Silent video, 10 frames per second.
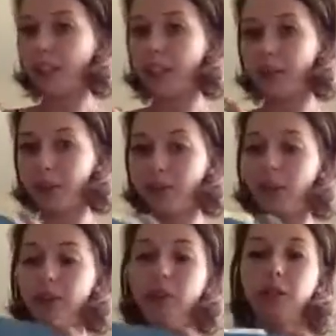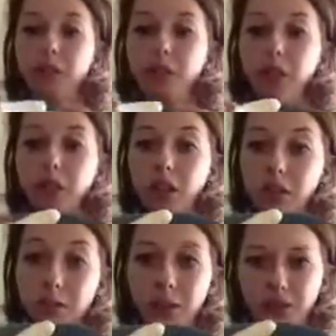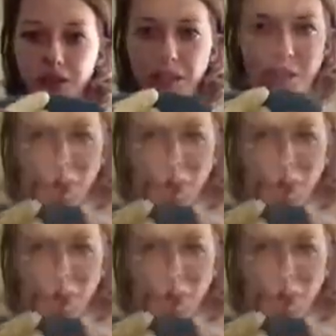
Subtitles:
and I'm just going to mush them